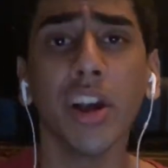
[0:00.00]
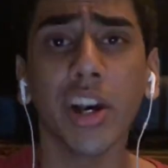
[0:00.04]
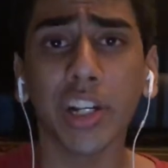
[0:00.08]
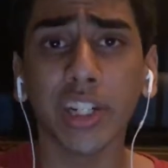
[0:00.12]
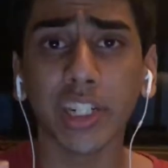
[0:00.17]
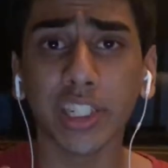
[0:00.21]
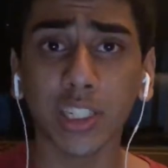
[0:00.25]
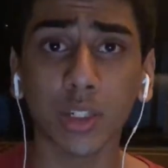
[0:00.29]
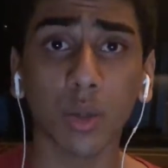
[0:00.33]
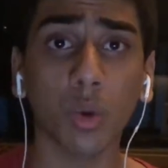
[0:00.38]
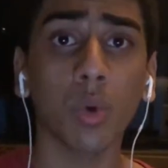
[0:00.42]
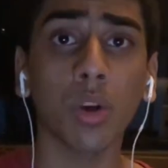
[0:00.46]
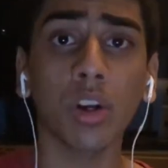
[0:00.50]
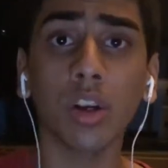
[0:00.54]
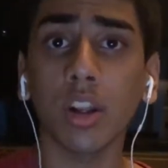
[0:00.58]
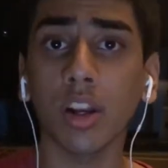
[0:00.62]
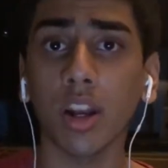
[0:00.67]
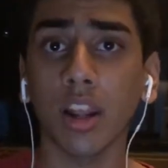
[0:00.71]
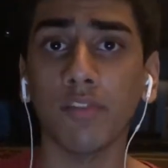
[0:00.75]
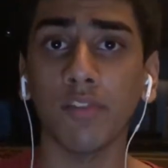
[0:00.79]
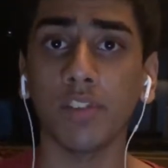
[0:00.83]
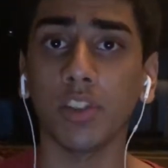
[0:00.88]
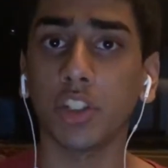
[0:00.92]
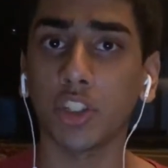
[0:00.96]
Shoulder
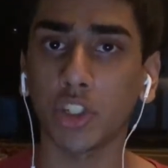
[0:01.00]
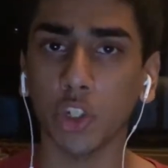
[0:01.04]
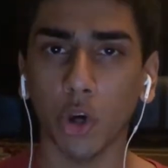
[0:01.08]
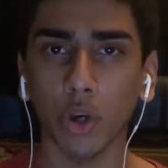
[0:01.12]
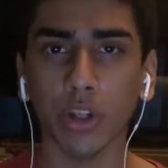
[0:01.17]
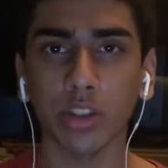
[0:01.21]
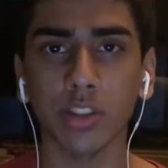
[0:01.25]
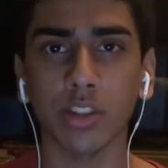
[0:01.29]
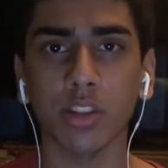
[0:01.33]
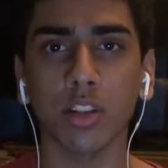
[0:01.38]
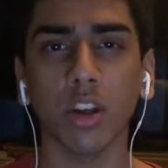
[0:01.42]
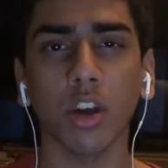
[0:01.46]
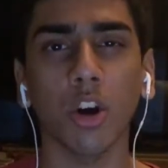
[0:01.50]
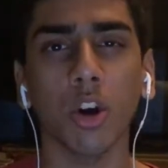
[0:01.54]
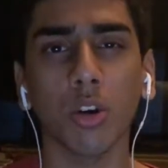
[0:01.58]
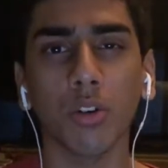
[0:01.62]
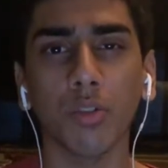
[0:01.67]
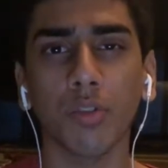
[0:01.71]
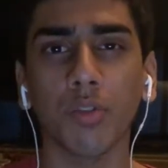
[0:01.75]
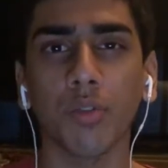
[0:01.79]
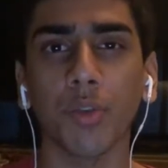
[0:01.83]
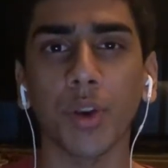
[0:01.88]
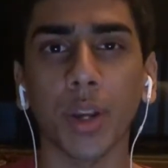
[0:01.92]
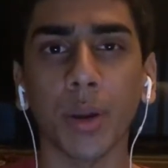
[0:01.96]
level shots are
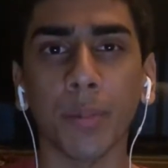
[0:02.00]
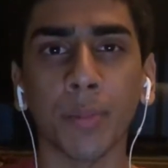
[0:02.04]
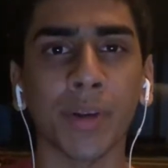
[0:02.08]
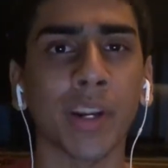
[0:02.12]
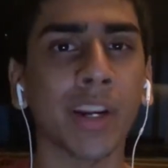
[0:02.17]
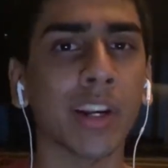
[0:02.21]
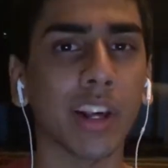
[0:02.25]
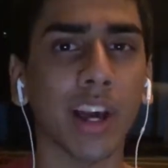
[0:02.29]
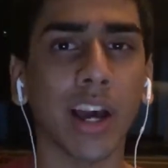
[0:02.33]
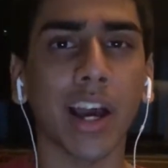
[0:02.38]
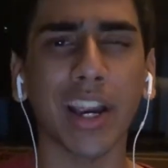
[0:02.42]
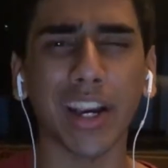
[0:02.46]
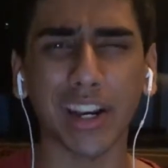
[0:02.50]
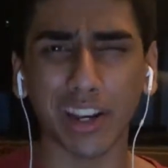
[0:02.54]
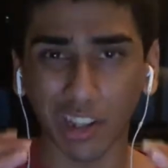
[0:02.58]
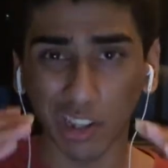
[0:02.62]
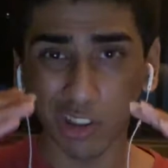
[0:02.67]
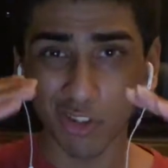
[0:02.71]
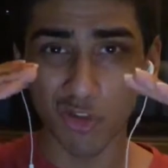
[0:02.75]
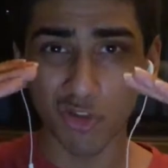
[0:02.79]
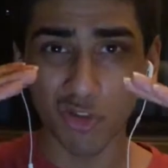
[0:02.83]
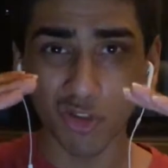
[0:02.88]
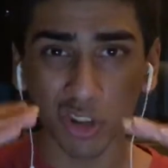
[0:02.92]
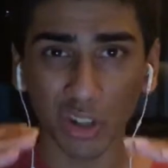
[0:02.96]
framed at a height
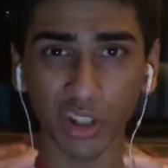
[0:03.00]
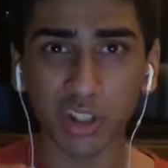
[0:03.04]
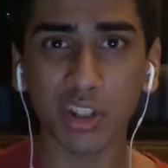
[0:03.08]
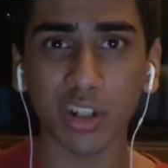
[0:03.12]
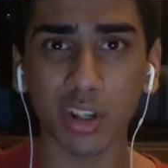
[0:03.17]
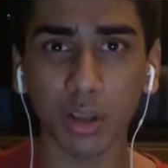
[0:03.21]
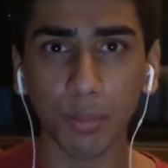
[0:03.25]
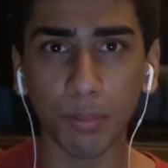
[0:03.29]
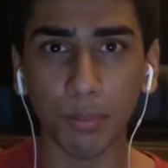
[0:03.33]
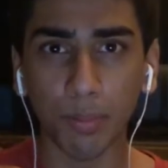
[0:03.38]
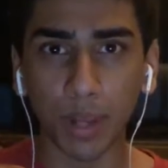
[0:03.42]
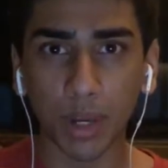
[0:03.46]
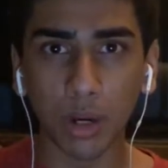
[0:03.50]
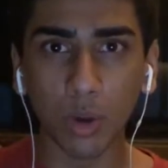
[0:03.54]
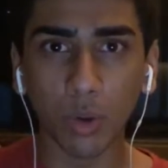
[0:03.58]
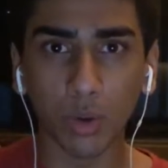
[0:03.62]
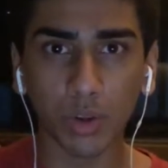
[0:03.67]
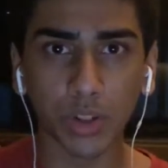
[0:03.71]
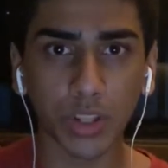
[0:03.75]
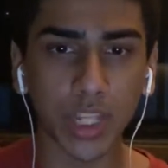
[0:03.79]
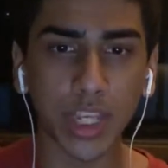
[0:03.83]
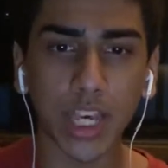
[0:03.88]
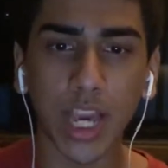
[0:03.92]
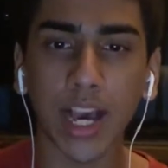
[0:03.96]
just
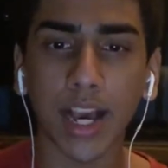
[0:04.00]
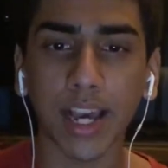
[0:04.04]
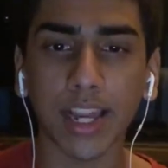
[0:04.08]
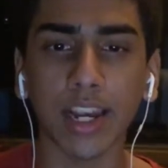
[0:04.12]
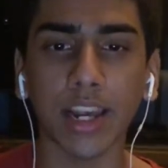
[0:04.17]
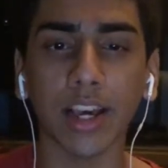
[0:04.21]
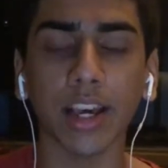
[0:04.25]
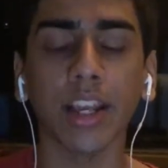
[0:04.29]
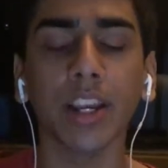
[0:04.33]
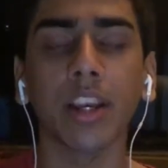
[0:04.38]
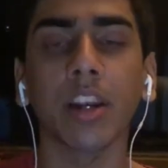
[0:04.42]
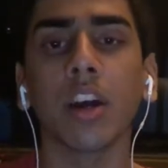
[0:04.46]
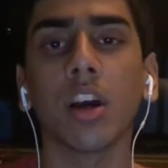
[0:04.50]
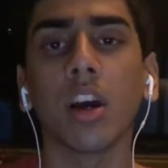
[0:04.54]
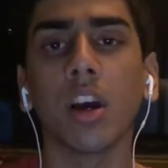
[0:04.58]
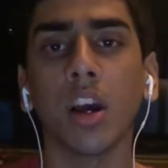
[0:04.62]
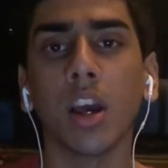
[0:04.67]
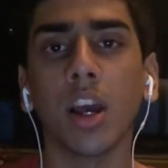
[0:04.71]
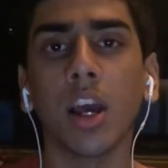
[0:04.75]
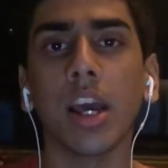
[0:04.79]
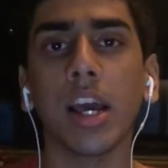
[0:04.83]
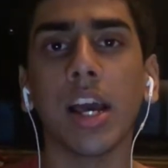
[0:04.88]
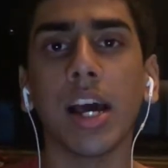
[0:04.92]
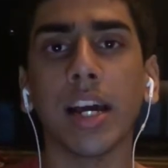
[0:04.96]
below the eye line
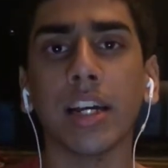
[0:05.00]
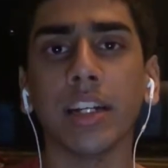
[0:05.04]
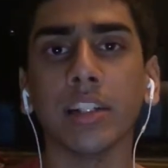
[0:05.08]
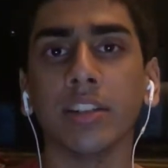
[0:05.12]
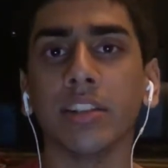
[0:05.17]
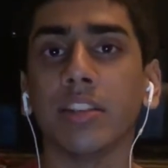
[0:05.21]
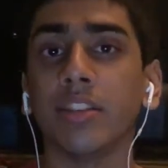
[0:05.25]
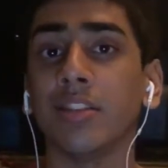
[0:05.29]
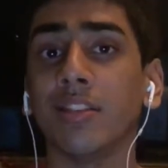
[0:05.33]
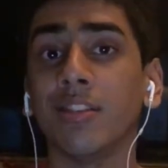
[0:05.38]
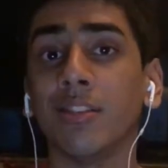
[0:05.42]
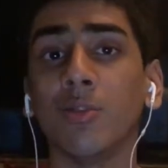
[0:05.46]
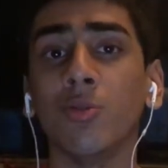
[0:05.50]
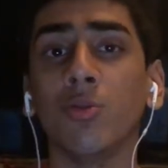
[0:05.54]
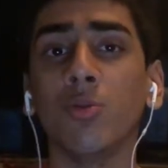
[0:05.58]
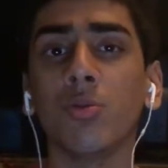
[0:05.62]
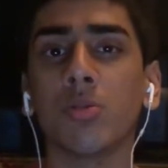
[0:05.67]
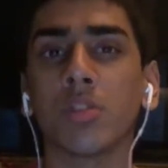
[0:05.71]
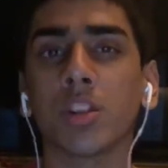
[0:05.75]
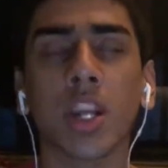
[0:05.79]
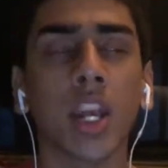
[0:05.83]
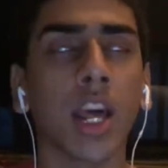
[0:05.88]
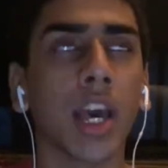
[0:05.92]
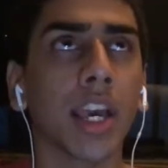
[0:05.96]
and is
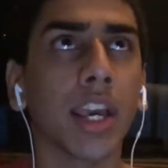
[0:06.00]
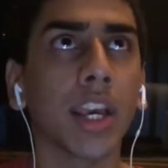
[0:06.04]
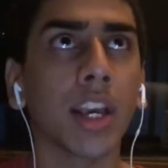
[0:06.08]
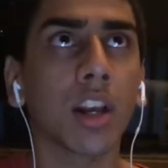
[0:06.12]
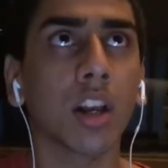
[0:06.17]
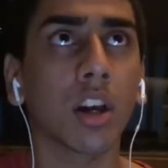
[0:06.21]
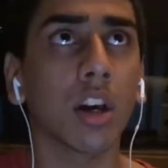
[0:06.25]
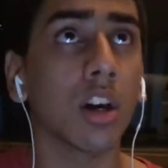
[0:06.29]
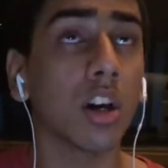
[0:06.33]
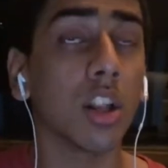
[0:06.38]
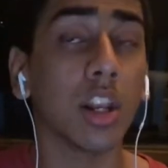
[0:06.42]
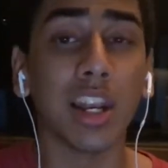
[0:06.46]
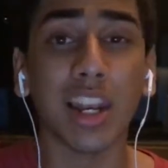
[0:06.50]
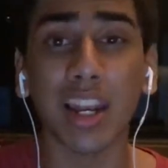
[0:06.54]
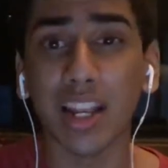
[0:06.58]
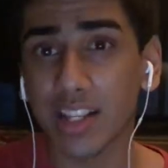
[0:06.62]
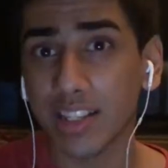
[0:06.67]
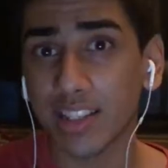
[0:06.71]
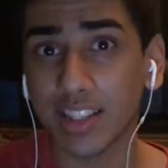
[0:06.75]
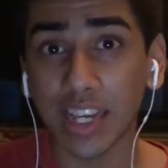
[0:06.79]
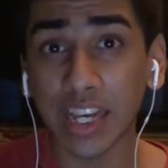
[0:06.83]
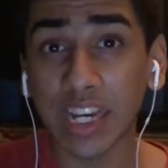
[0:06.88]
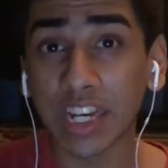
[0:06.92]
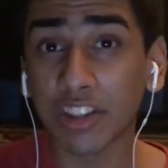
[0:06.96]
used like a
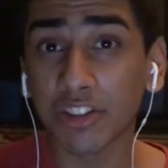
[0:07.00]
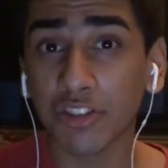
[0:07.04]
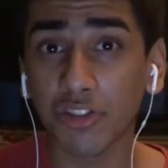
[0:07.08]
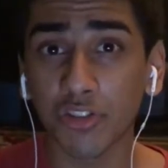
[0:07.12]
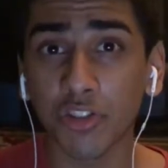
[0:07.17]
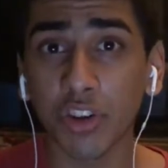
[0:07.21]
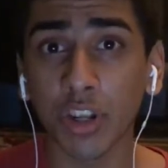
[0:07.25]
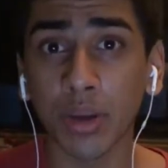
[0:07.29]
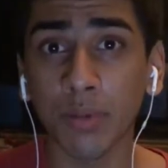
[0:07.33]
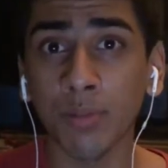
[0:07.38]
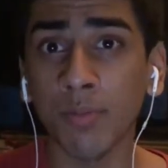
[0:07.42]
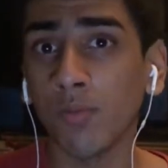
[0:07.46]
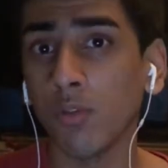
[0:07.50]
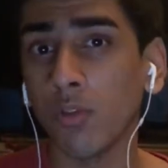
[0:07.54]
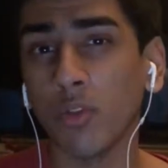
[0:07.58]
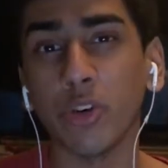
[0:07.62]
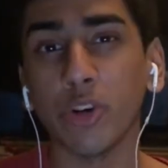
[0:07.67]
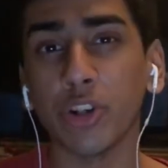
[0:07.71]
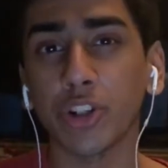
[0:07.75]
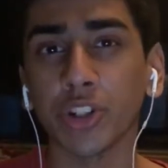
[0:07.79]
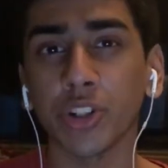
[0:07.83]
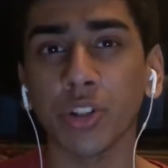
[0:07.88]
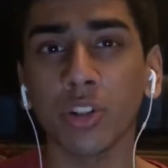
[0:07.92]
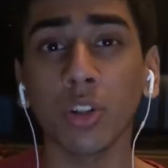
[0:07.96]
less extreme
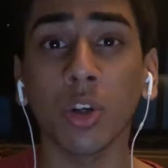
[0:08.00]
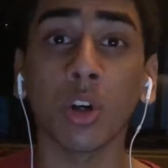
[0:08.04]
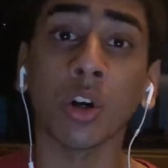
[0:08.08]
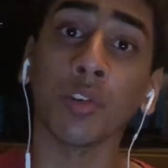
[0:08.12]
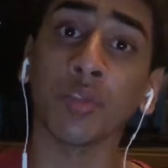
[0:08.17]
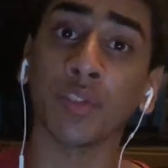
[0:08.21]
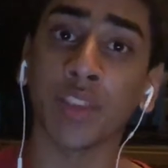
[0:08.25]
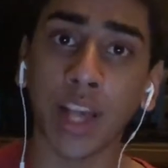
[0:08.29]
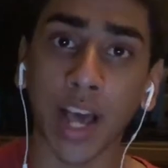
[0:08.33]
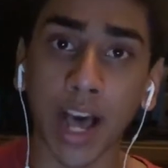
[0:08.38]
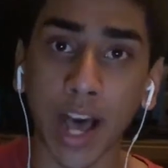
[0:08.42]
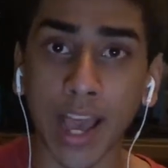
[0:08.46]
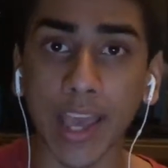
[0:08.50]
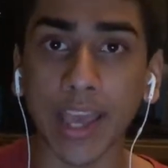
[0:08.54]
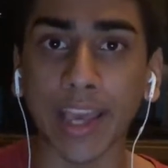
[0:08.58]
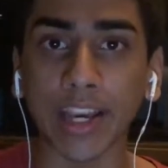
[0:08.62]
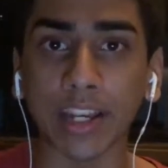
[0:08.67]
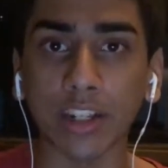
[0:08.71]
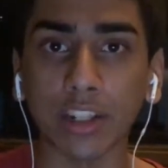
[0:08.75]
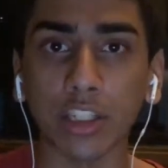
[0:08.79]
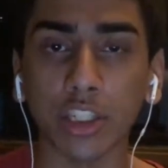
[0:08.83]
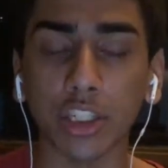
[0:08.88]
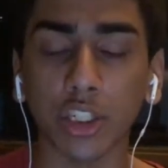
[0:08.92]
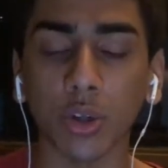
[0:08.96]
version of the high
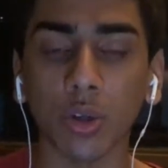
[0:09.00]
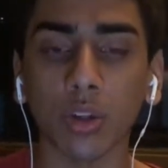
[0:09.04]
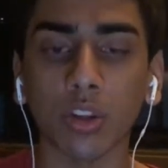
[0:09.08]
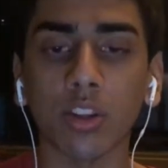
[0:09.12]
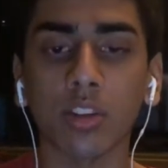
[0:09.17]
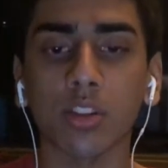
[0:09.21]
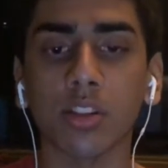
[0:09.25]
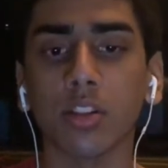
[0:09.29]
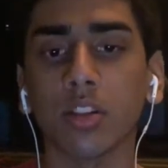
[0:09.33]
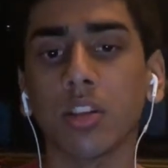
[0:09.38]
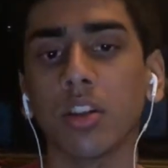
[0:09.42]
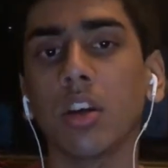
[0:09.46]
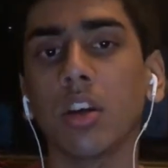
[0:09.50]
angle shots.